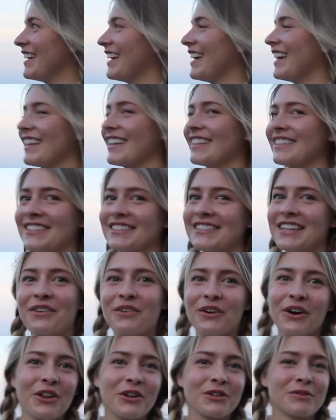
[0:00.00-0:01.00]
This is like
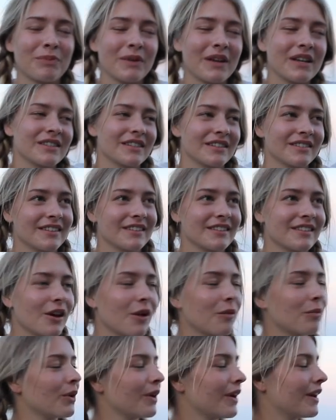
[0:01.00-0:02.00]
one of those places. It's so
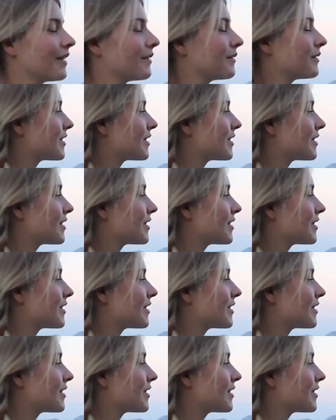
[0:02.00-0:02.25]
pretty.